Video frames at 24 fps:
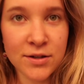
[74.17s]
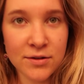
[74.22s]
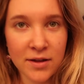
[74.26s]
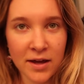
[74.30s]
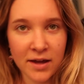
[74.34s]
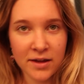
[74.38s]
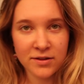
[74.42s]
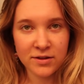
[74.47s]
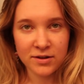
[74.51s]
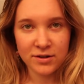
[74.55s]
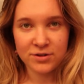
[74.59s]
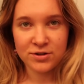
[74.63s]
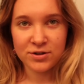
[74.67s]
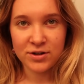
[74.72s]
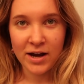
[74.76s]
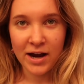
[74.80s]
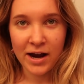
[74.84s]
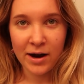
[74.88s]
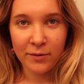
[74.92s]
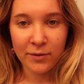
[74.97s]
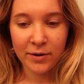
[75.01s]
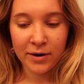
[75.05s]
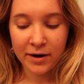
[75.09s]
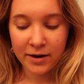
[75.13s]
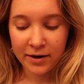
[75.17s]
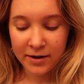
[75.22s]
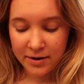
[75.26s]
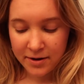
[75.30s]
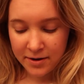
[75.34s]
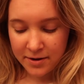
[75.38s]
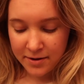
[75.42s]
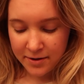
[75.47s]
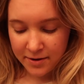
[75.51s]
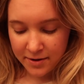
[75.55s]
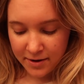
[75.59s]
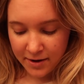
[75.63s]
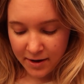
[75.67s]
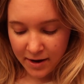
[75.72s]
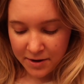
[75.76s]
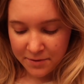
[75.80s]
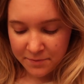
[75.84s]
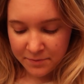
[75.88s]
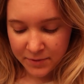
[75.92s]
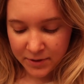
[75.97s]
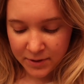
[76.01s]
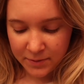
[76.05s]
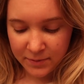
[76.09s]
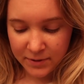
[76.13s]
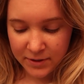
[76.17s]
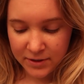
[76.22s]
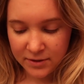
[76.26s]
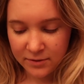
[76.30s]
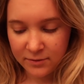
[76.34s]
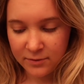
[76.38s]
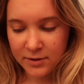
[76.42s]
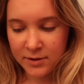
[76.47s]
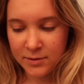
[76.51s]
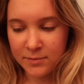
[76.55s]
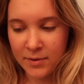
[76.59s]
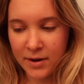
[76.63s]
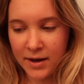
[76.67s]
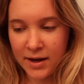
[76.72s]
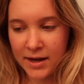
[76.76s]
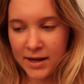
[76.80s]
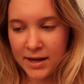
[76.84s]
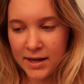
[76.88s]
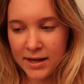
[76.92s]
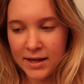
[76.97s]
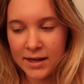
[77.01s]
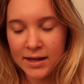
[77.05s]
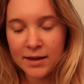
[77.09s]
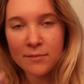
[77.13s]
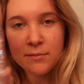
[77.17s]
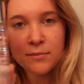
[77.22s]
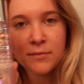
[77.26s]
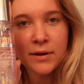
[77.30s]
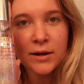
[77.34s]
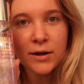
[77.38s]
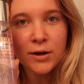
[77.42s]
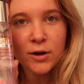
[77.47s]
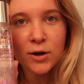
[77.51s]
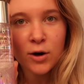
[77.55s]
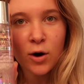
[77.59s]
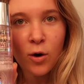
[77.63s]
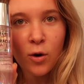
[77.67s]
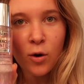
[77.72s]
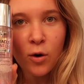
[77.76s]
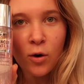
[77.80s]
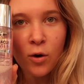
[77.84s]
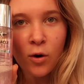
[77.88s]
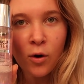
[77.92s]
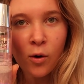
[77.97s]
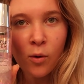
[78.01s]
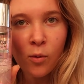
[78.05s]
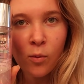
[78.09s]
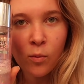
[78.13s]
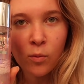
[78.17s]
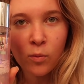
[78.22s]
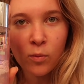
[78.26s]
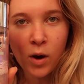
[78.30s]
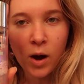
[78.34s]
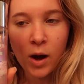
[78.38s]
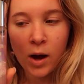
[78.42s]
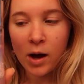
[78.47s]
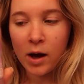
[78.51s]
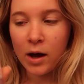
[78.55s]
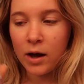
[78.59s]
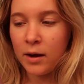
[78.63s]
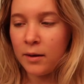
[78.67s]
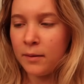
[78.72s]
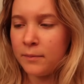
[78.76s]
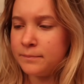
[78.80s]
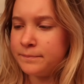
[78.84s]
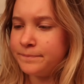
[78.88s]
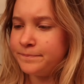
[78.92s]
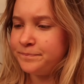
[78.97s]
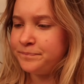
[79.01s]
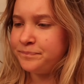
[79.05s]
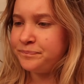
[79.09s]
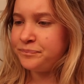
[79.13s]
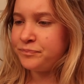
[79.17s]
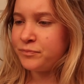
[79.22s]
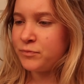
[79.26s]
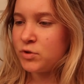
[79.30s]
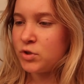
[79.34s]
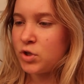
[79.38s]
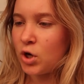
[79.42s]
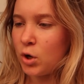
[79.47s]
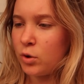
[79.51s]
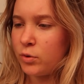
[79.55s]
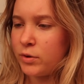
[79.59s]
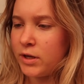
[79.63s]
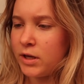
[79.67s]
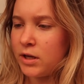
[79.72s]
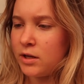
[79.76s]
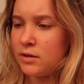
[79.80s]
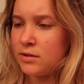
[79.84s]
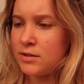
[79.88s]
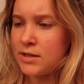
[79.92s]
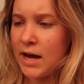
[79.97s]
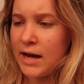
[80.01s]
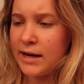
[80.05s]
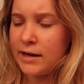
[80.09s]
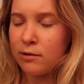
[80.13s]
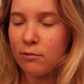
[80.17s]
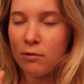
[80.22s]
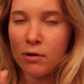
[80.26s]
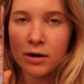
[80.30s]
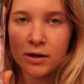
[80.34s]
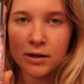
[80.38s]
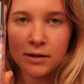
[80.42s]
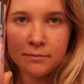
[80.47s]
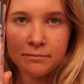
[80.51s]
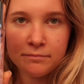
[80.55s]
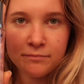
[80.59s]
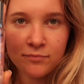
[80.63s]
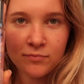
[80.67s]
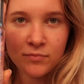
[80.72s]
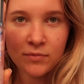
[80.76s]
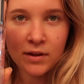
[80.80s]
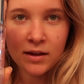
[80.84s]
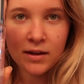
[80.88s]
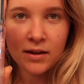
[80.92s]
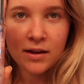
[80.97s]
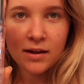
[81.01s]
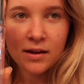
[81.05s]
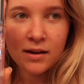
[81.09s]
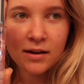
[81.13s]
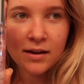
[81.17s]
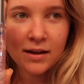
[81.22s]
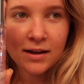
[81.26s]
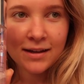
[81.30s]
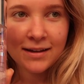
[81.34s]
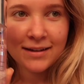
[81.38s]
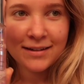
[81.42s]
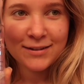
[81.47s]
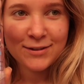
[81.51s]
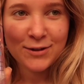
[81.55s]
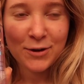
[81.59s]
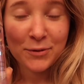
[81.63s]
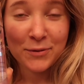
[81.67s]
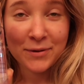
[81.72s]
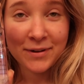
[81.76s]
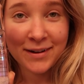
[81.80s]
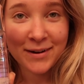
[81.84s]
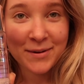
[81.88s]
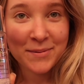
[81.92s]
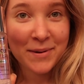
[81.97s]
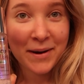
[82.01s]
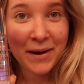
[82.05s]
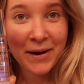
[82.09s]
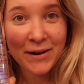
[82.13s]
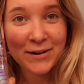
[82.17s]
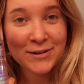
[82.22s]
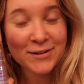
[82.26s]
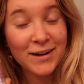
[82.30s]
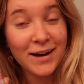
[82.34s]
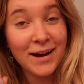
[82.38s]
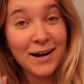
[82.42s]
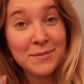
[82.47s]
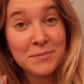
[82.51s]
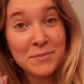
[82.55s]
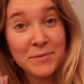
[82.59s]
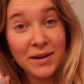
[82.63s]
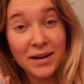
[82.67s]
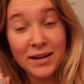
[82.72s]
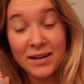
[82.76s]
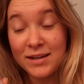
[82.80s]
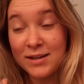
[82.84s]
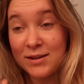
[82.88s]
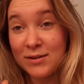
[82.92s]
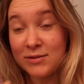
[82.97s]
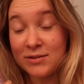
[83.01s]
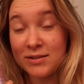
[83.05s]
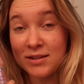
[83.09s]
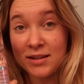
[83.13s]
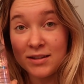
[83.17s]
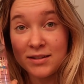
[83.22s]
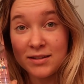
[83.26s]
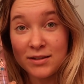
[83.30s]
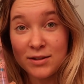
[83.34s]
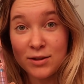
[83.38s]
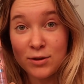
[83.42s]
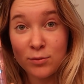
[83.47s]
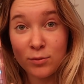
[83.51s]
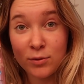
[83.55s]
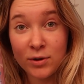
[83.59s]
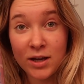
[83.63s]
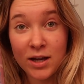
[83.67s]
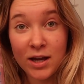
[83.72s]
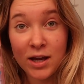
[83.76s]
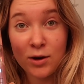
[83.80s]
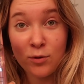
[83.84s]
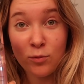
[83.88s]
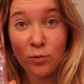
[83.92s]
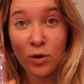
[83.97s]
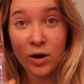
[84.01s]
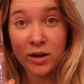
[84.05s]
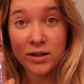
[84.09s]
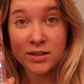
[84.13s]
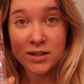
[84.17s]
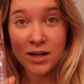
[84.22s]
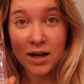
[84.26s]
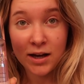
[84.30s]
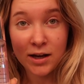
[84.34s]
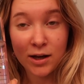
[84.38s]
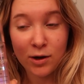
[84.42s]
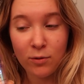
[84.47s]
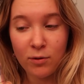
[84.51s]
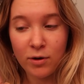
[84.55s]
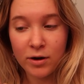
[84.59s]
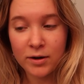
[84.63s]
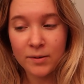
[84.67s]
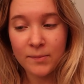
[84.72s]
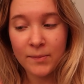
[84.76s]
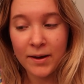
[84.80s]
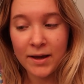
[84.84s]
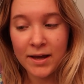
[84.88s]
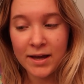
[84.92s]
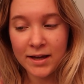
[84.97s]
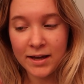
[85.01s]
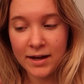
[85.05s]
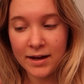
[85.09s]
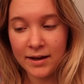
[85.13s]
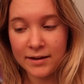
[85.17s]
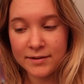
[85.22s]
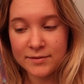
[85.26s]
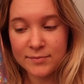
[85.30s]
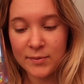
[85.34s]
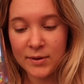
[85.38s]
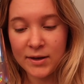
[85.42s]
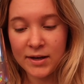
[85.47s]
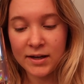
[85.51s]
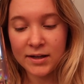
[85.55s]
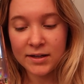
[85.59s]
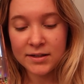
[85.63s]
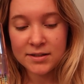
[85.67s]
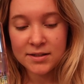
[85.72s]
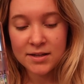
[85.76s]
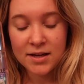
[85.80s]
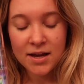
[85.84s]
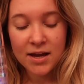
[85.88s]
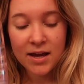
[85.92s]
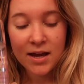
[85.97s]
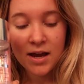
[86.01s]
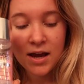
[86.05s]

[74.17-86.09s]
do that in the shower. I'm gonna be doing my It Miracle tonic water. Oh my gosh, I'm gonna use this 3-in-1 tonic water by It Cosmetics